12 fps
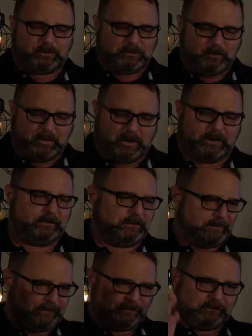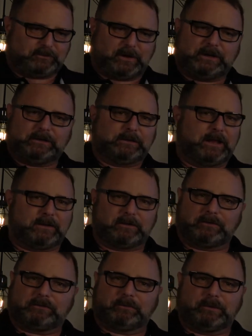We want straight
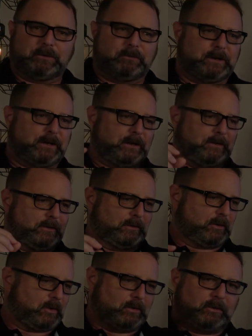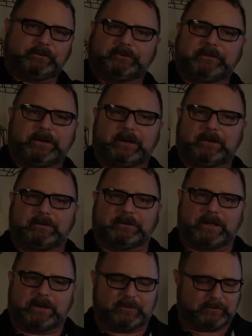letters. We don't want any of the curls at the end of the
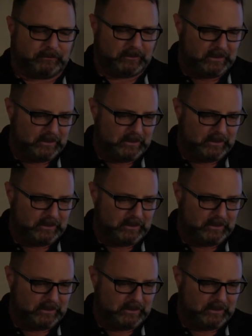letters.